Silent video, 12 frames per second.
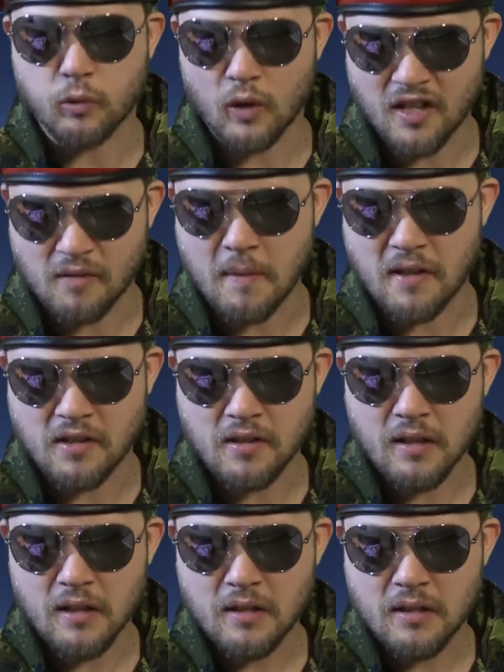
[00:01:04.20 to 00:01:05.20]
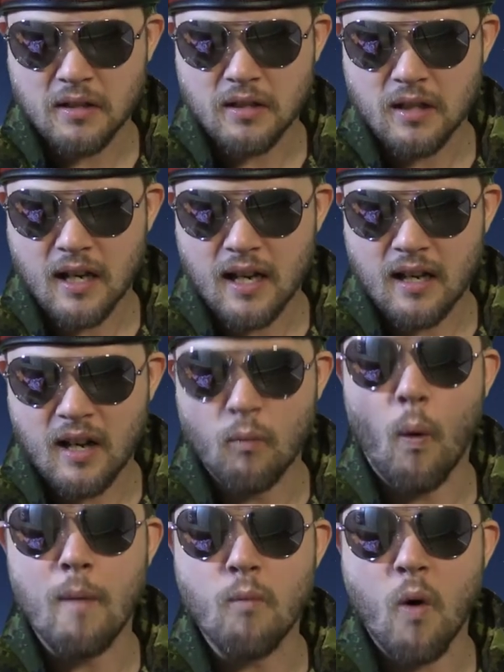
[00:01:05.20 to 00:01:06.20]
Christmas.
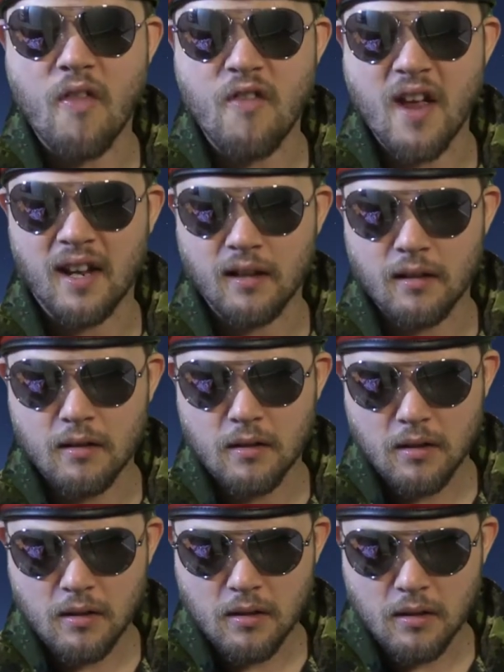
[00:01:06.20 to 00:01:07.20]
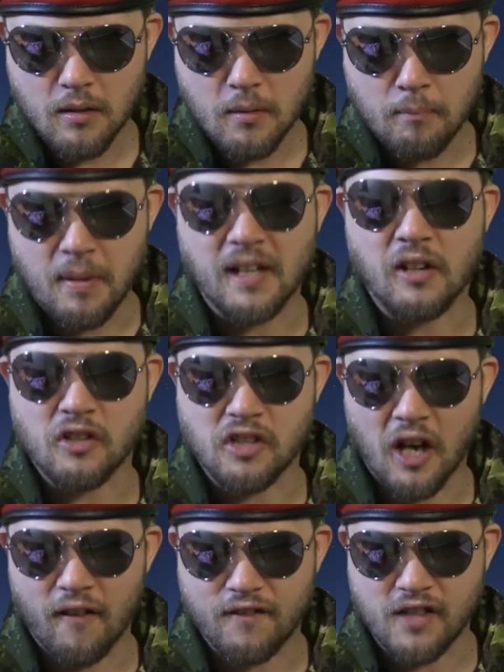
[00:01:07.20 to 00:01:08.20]
And one more thing. Pick
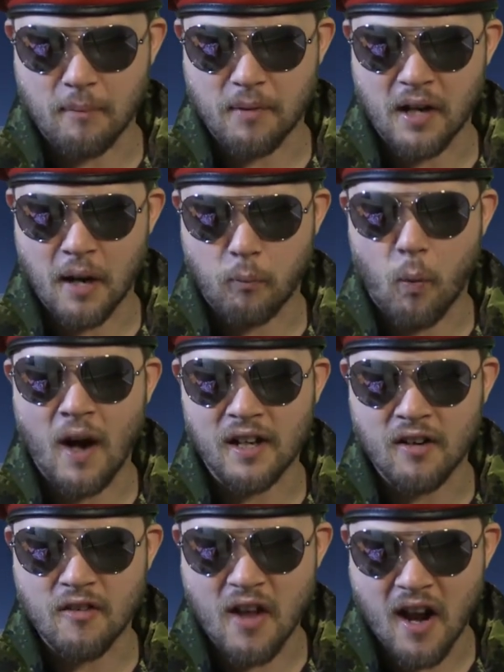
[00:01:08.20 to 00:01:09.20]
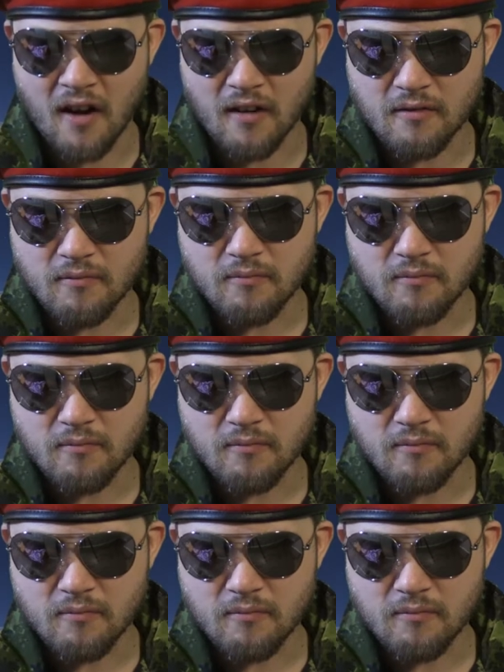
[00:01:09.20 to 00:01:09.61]
yourself something up while you're there.